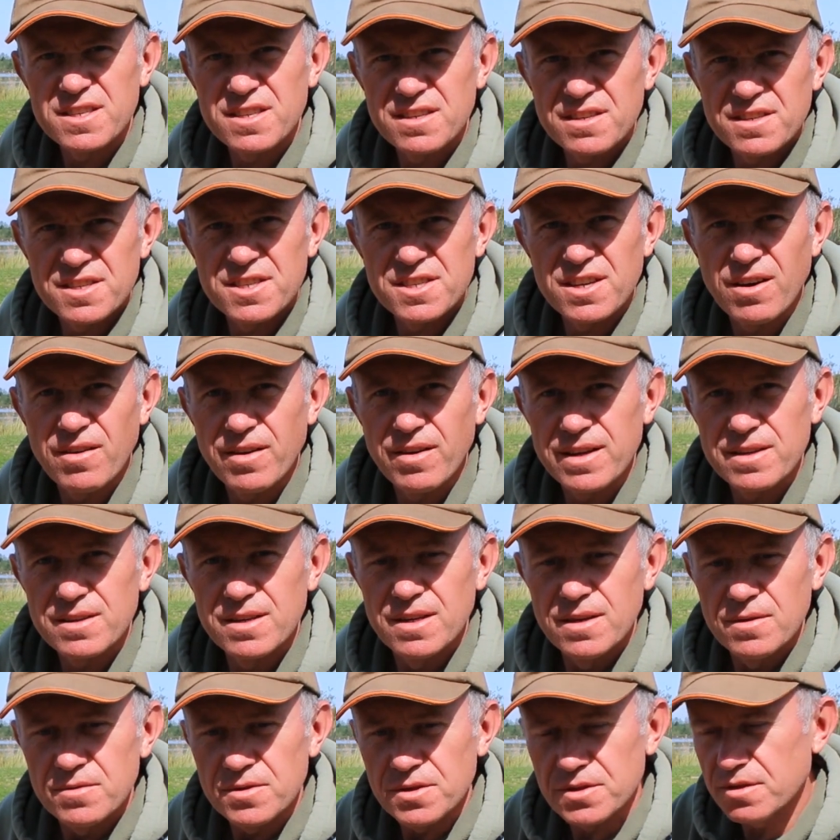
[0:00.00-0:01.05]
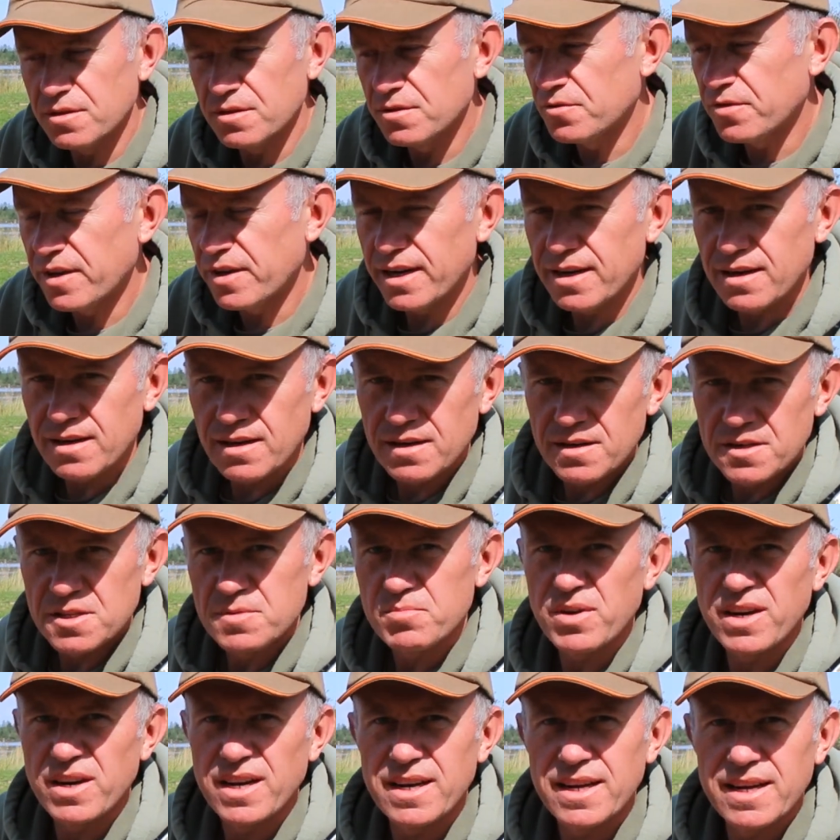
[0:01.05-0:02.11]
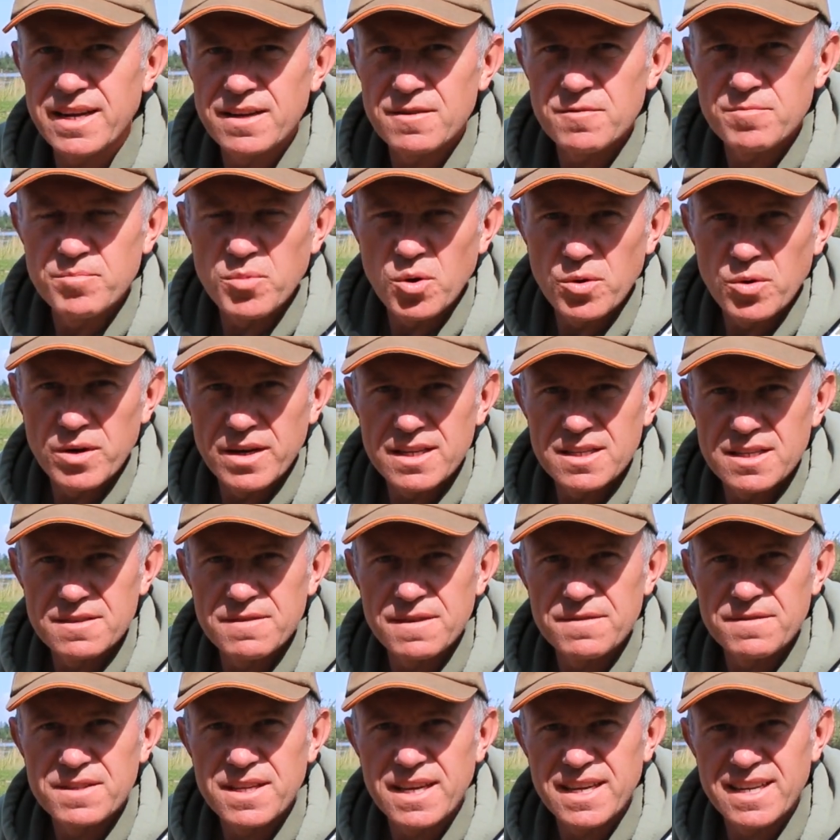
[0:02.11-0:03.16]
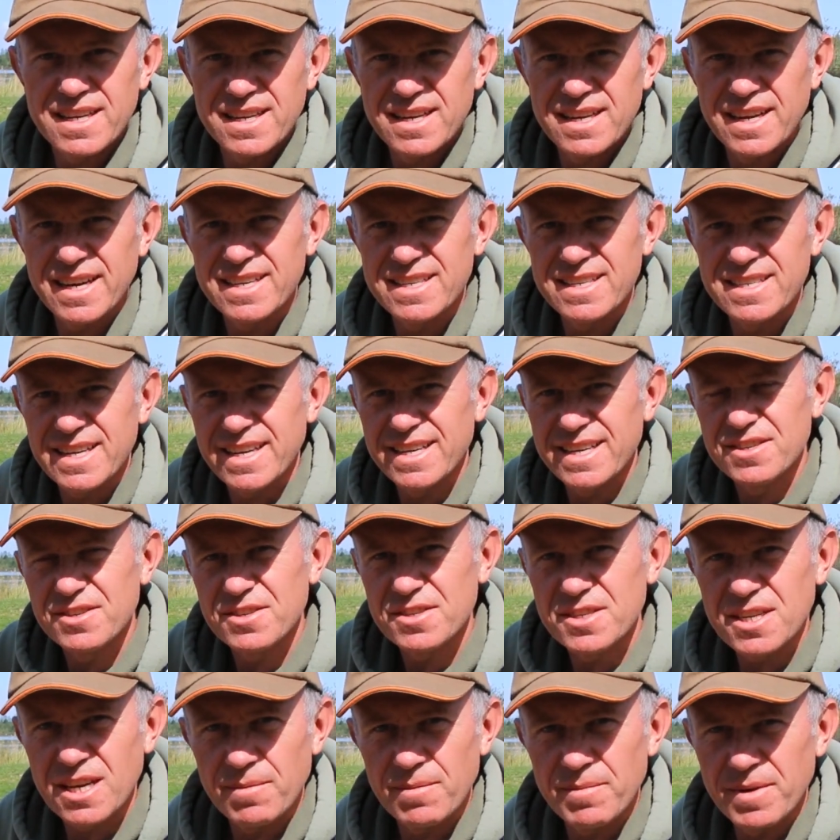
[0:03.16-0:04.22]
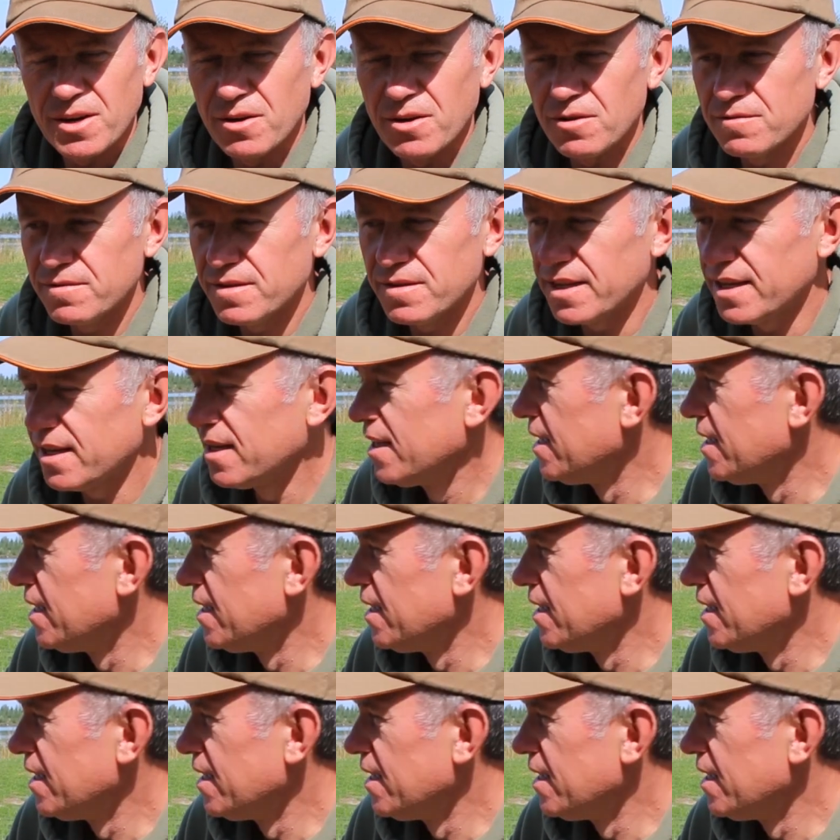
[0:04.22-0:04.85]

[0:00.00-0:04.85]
the side, just a sprinkling of boilies, 15 and 18 just coming off it.